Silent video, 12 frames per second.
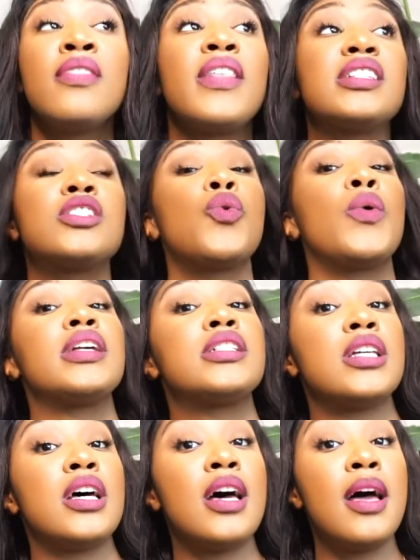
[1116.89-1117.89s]
that's going
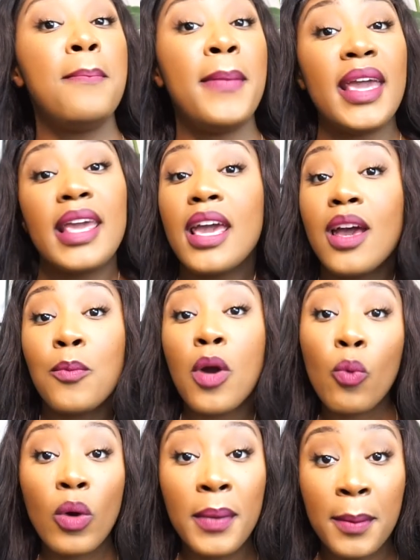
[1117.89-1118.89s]
to make him
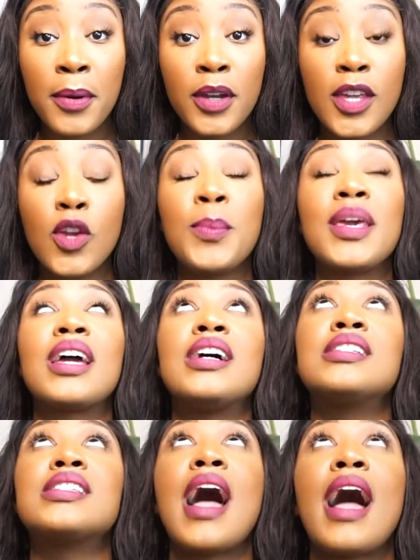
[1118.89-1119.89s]
remember you because